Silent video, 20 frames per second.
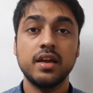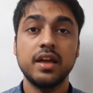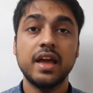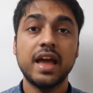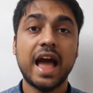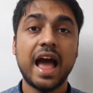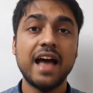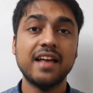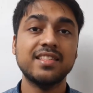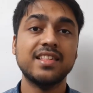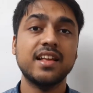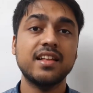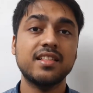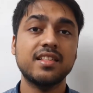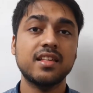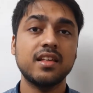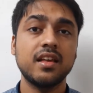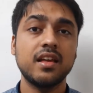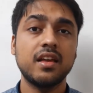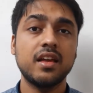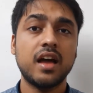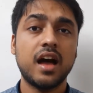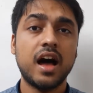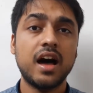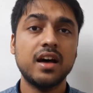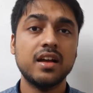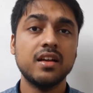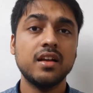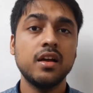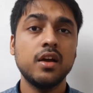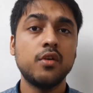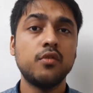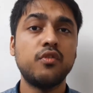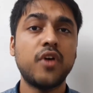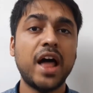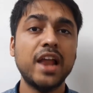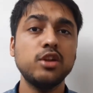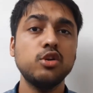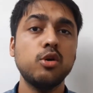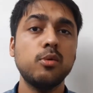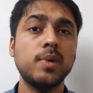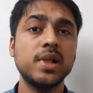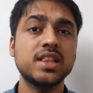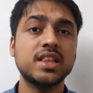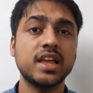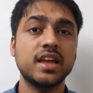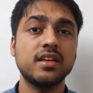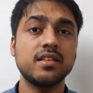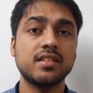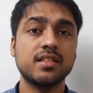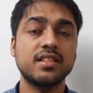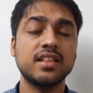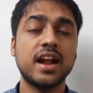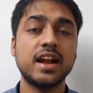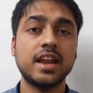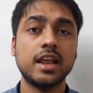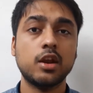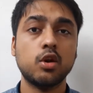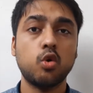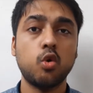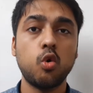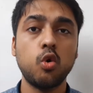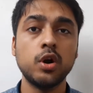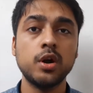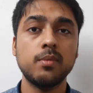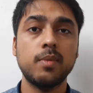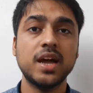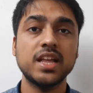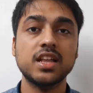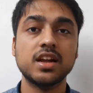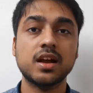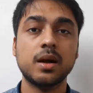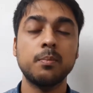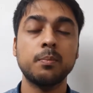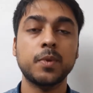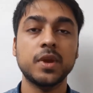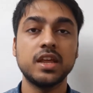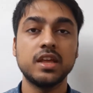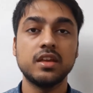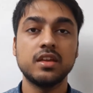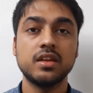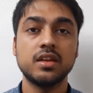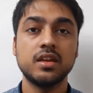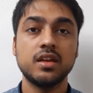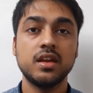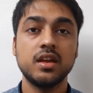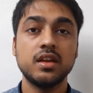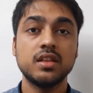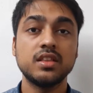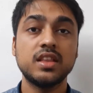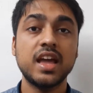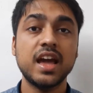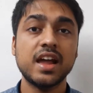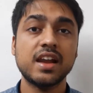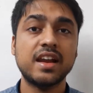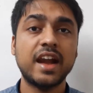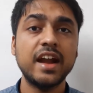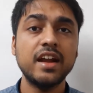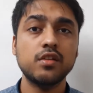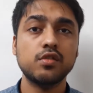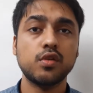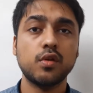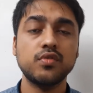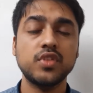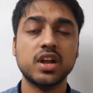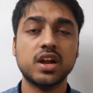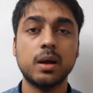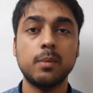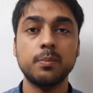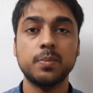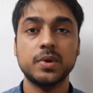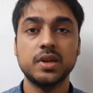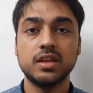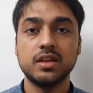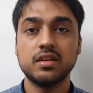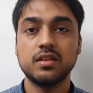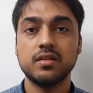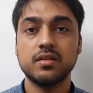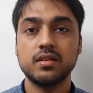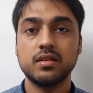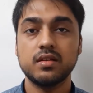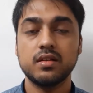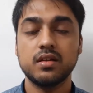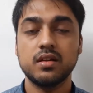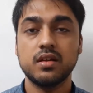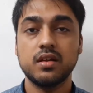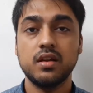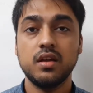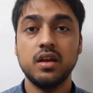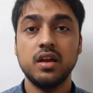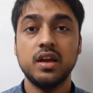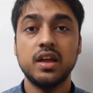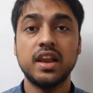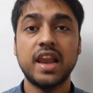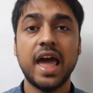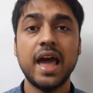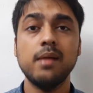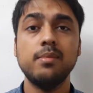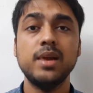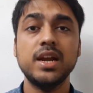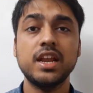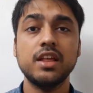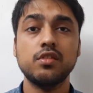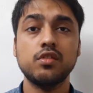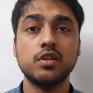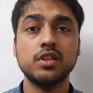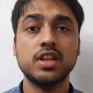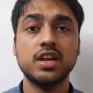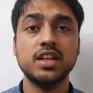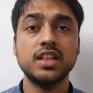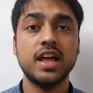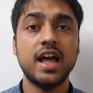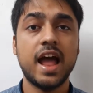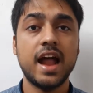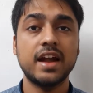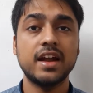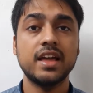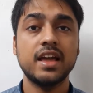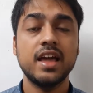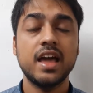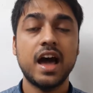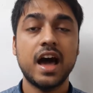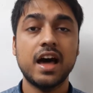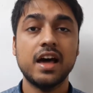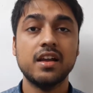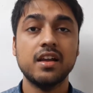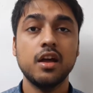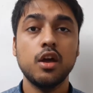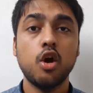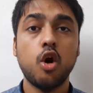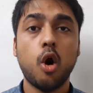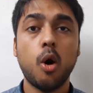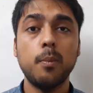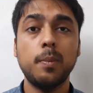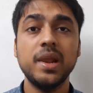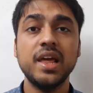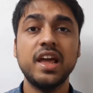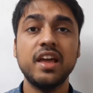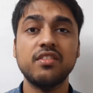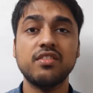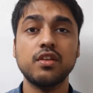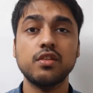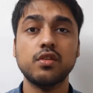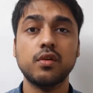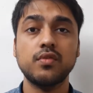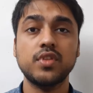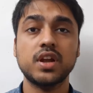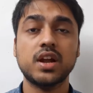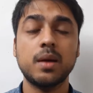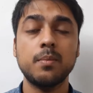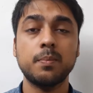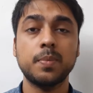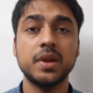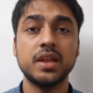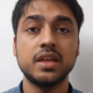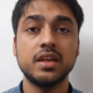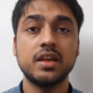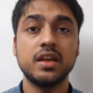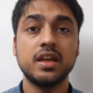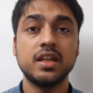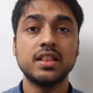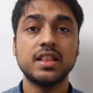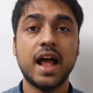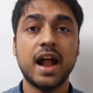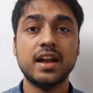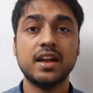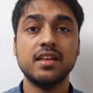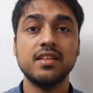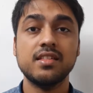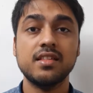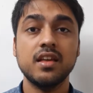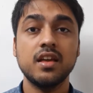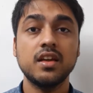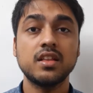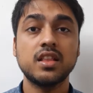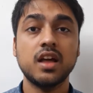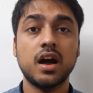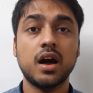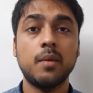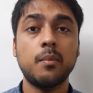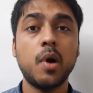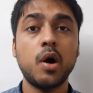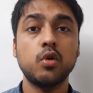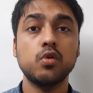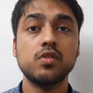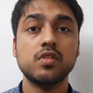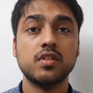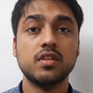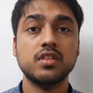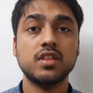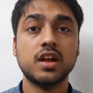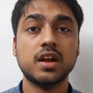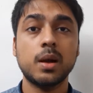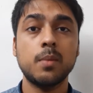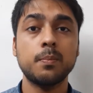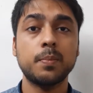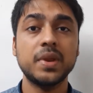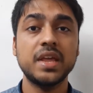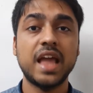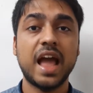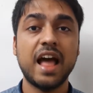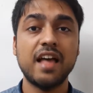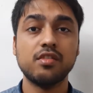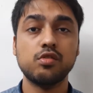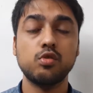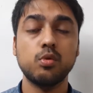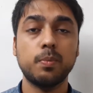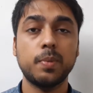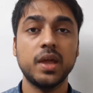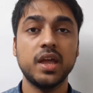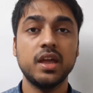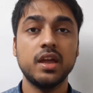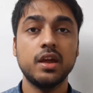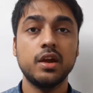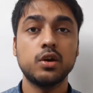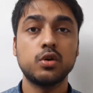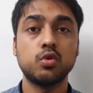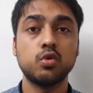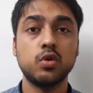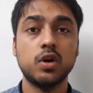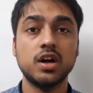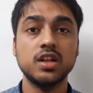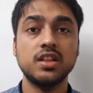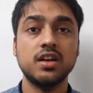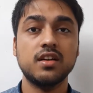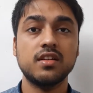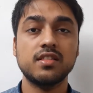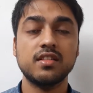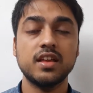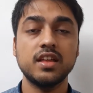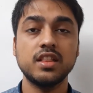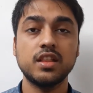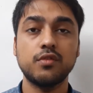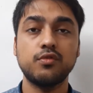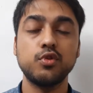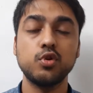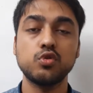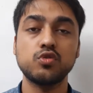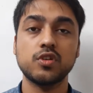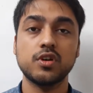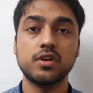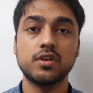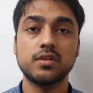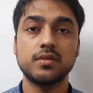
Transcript: Assets are valuable things that are owned by the company. They are rights of the company. Liabilities, on the other hand, are obligations of the company, that is, the amounts the company has to pay to others in the future.